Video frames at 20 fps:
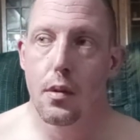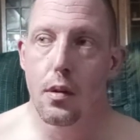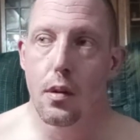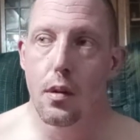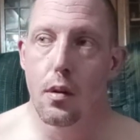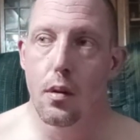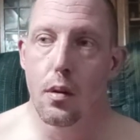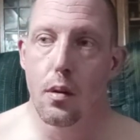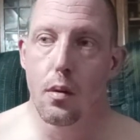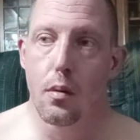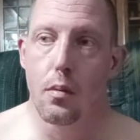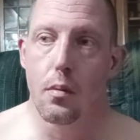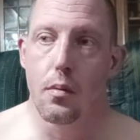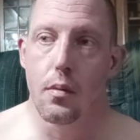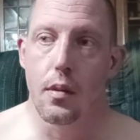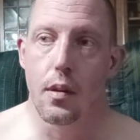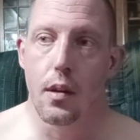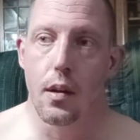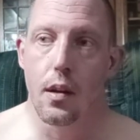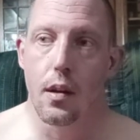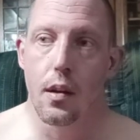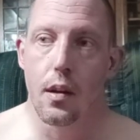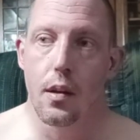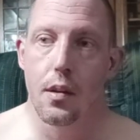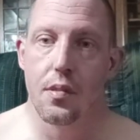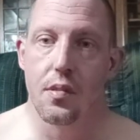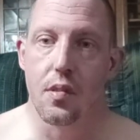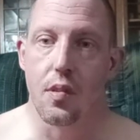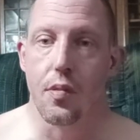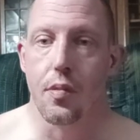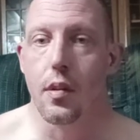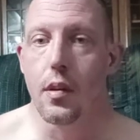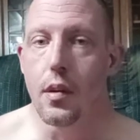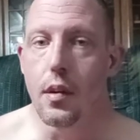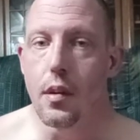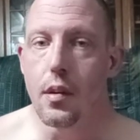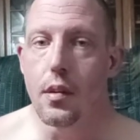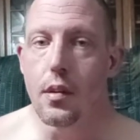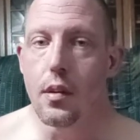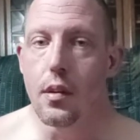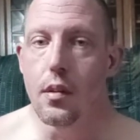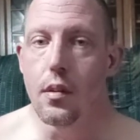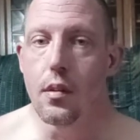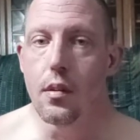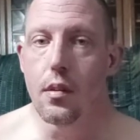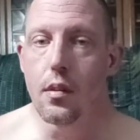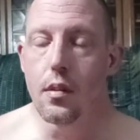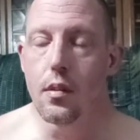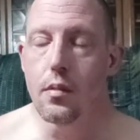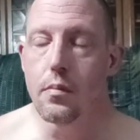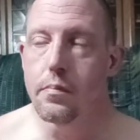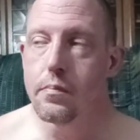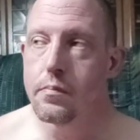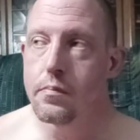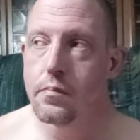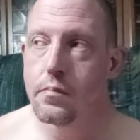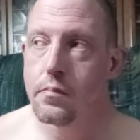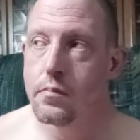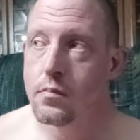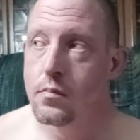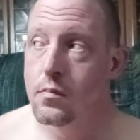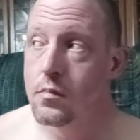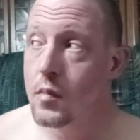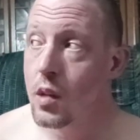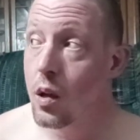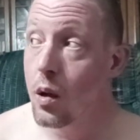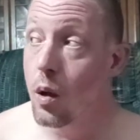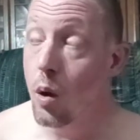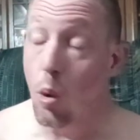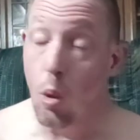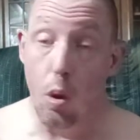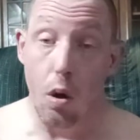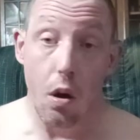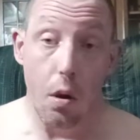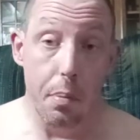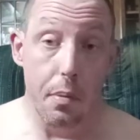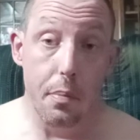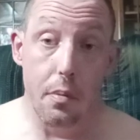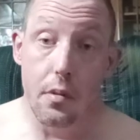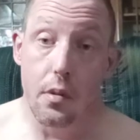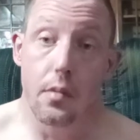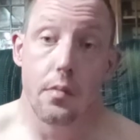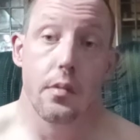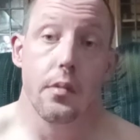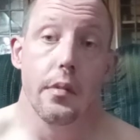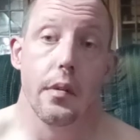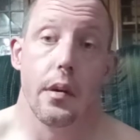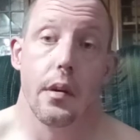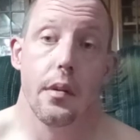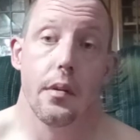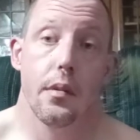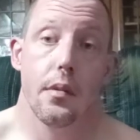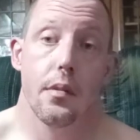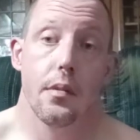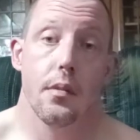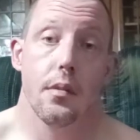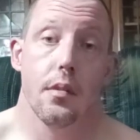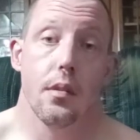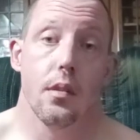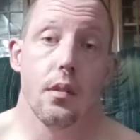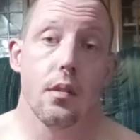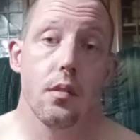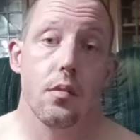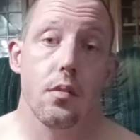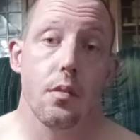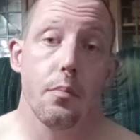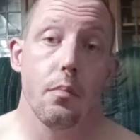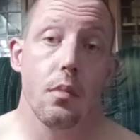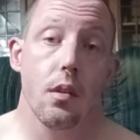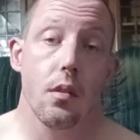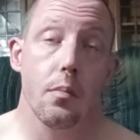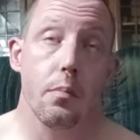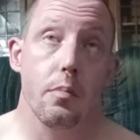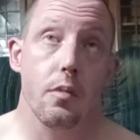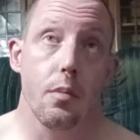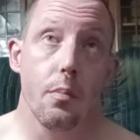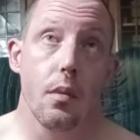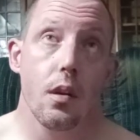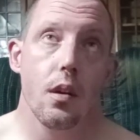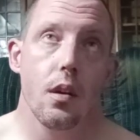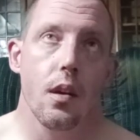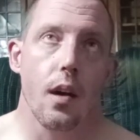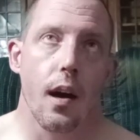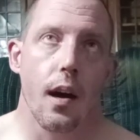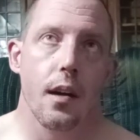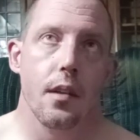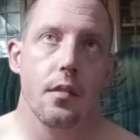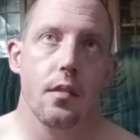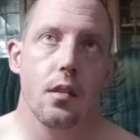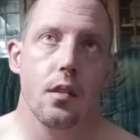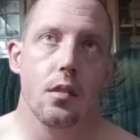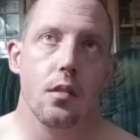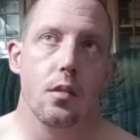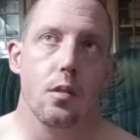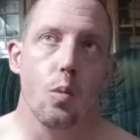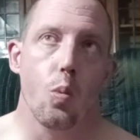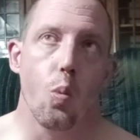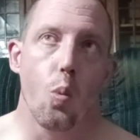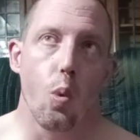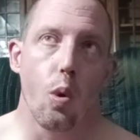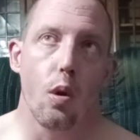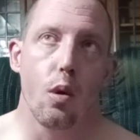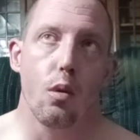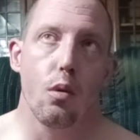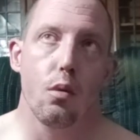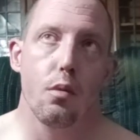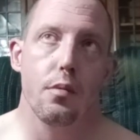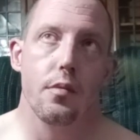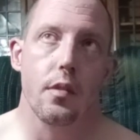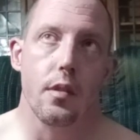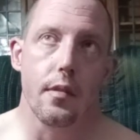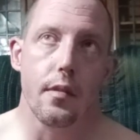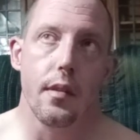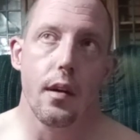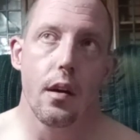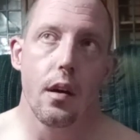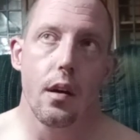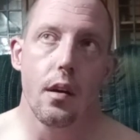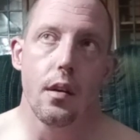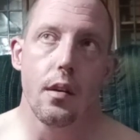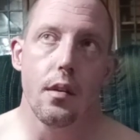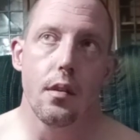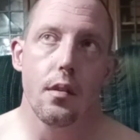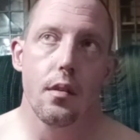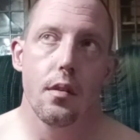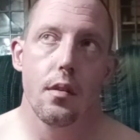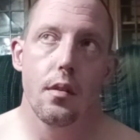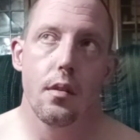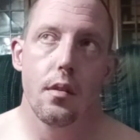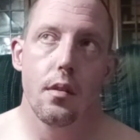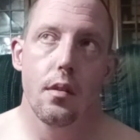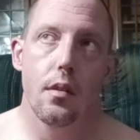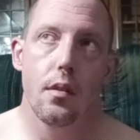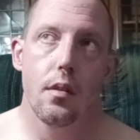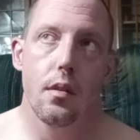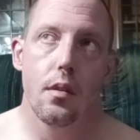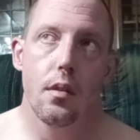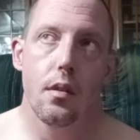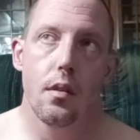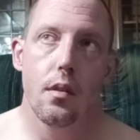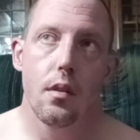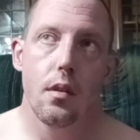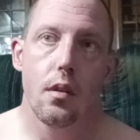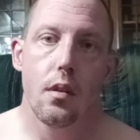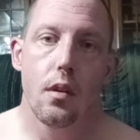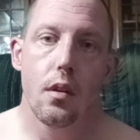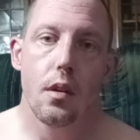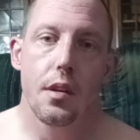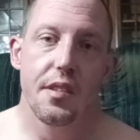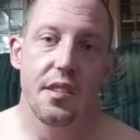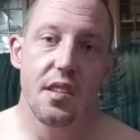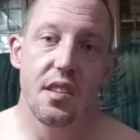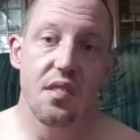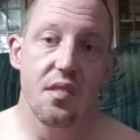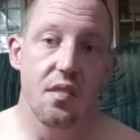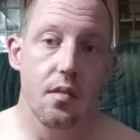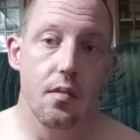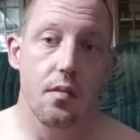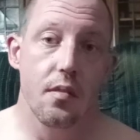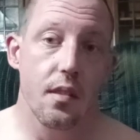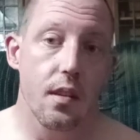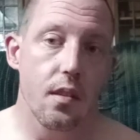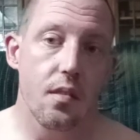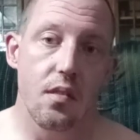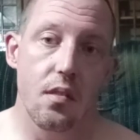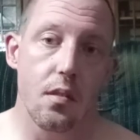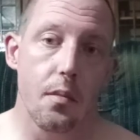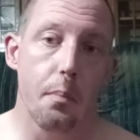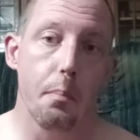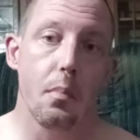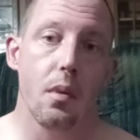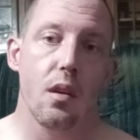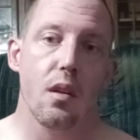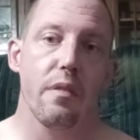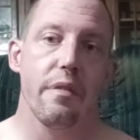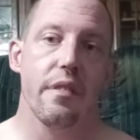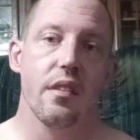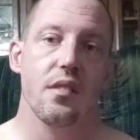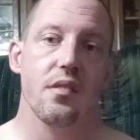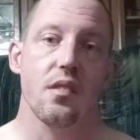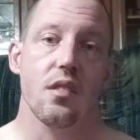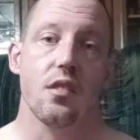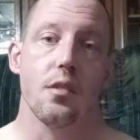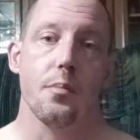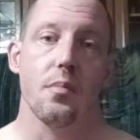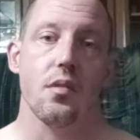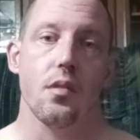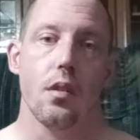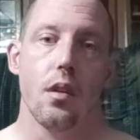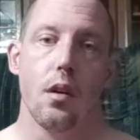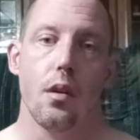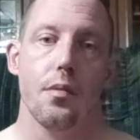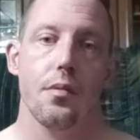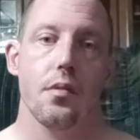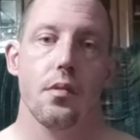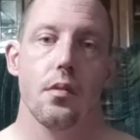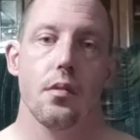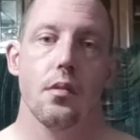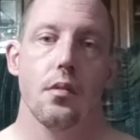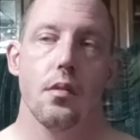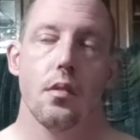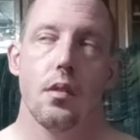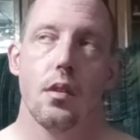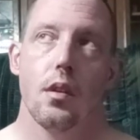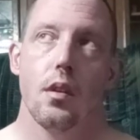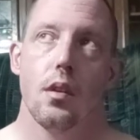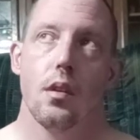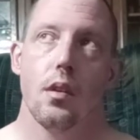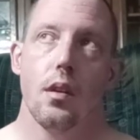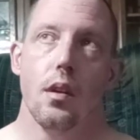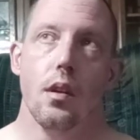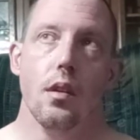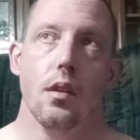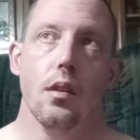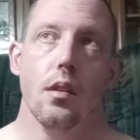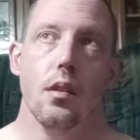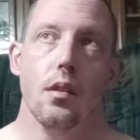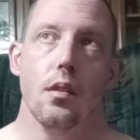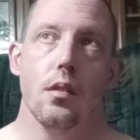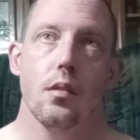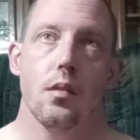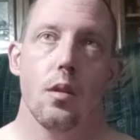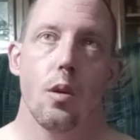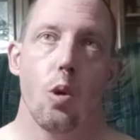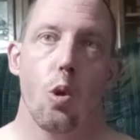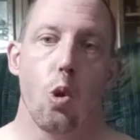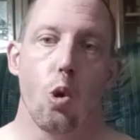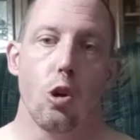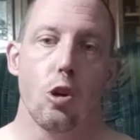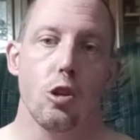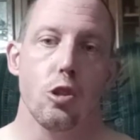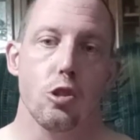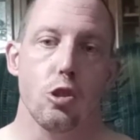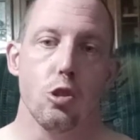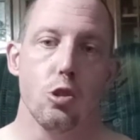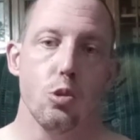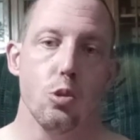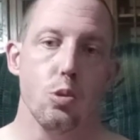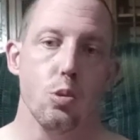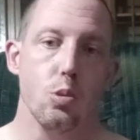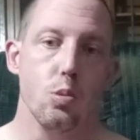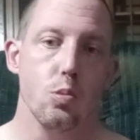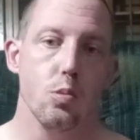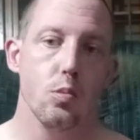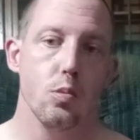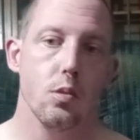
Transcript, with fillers: You know, and that's the thing. And a lot of people don't do that. And to me, I think the world today this needs to manifest on themselves and learn to